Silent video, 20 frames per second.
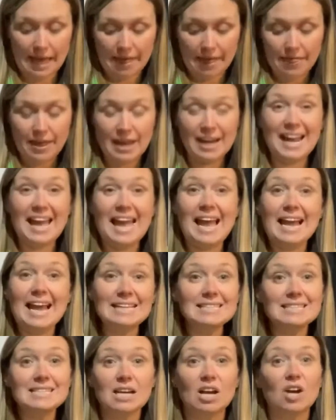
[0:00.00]
and then
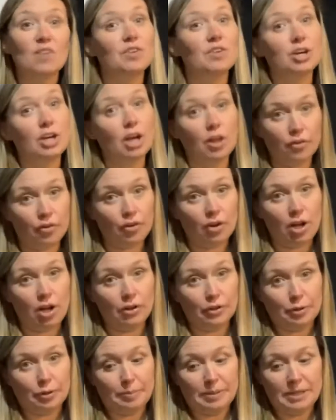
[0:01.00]
eight of another
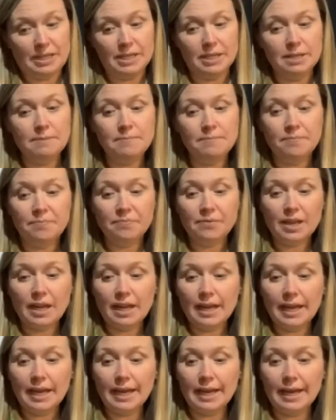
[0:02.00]
color bead,
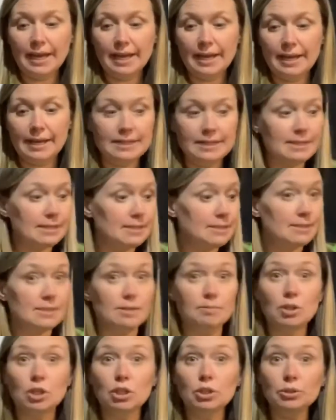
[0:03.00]
and
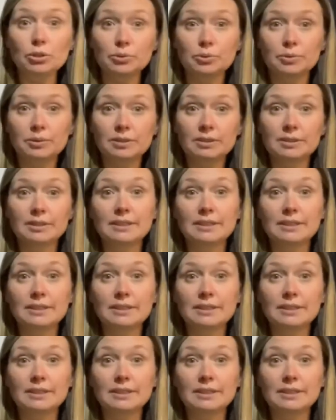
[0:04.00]
some glue.